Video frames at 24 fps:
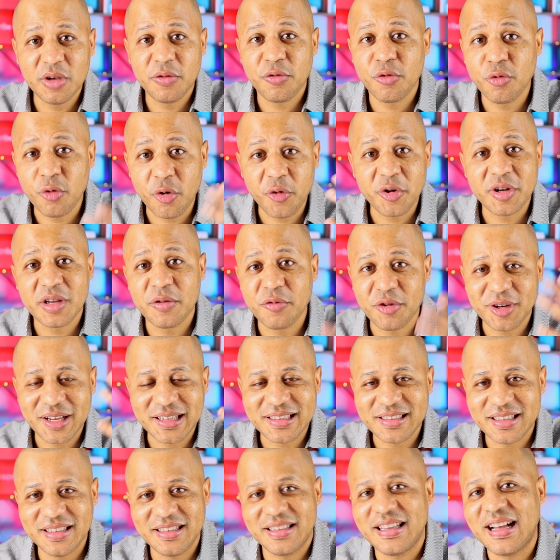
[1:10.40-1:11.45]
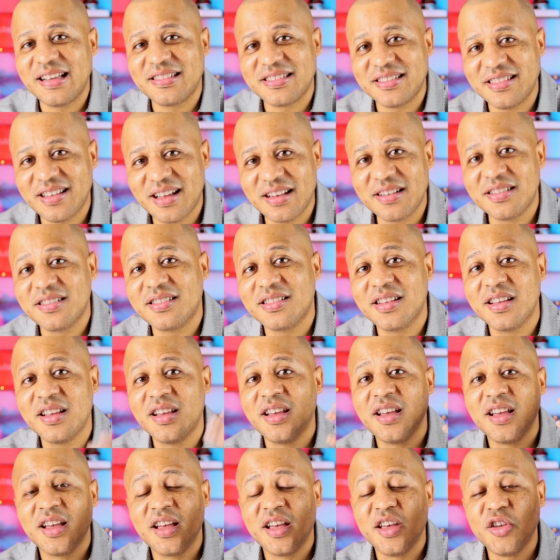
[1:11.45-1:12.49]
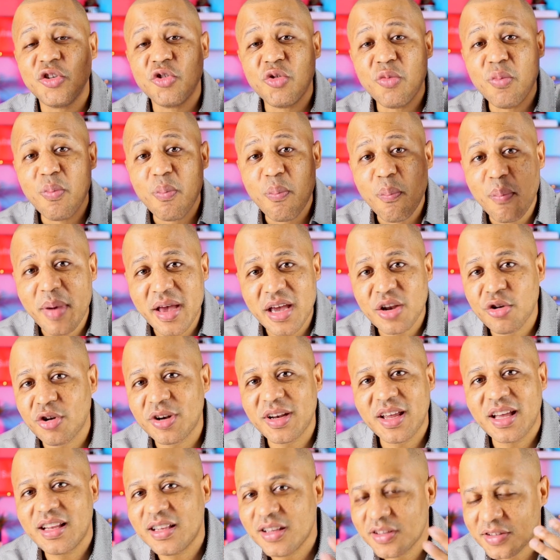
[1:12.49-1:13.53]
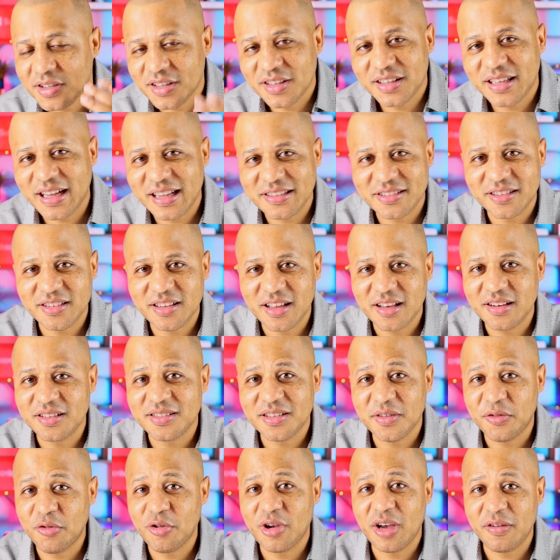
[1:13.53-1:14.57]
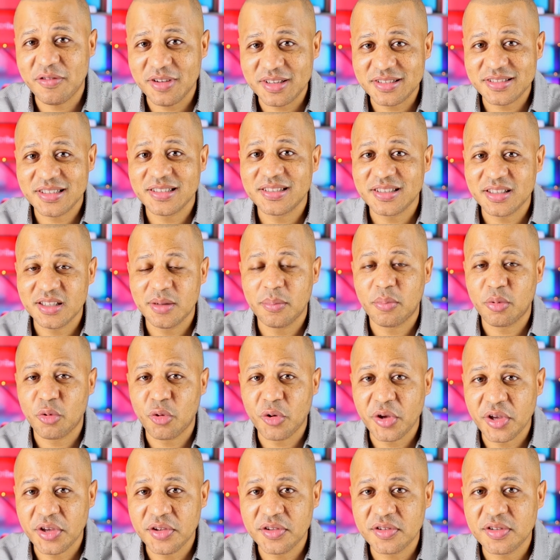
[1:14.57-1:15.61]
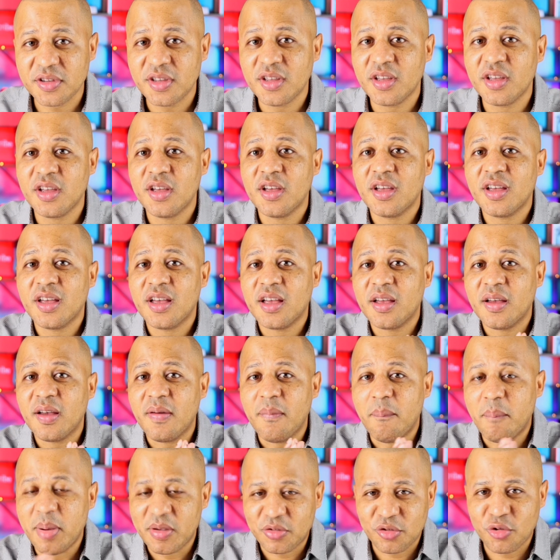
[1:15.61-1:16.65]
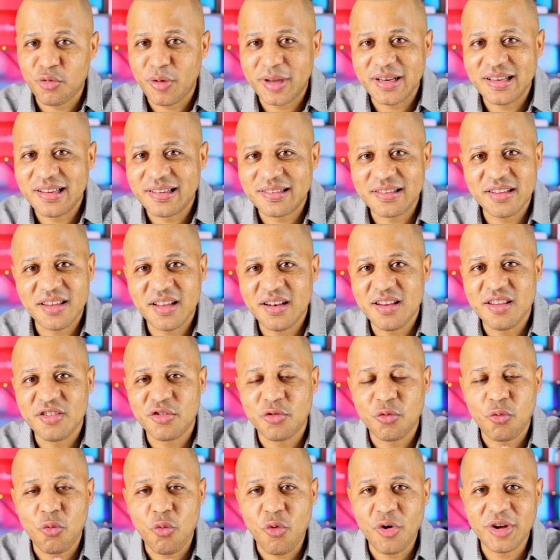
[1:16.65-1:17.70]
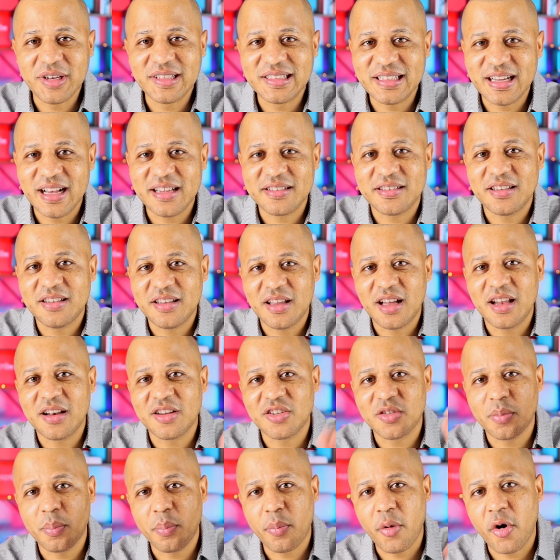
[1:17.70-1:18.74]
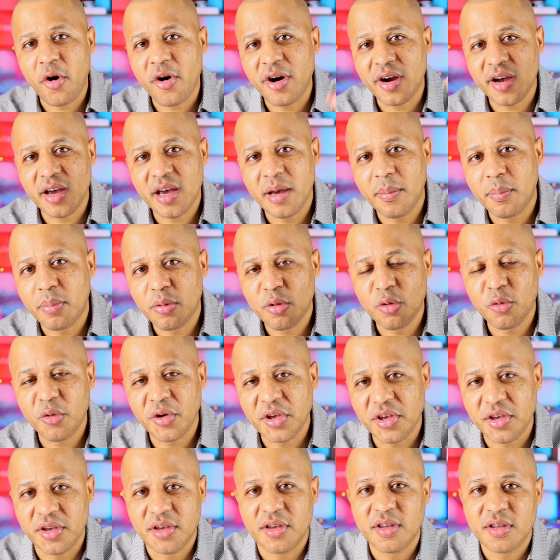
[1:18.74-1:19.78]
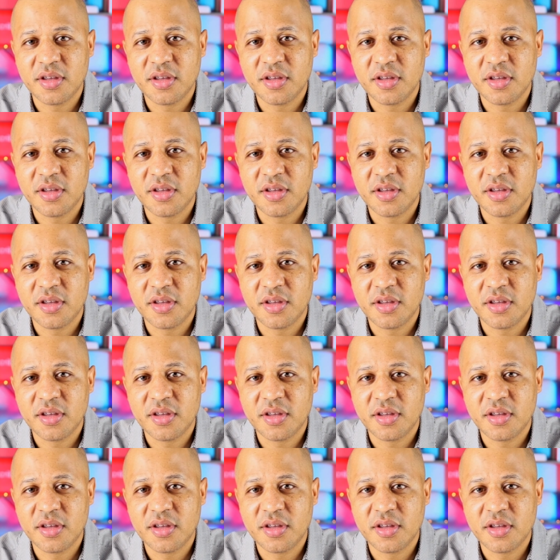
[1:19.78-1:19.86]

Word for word: if you were waiting for that ten thousand dollars, you may not get the ten thousand dollars if you have less than ten employees. Based on what they're saying, is one thousand dollars per employee,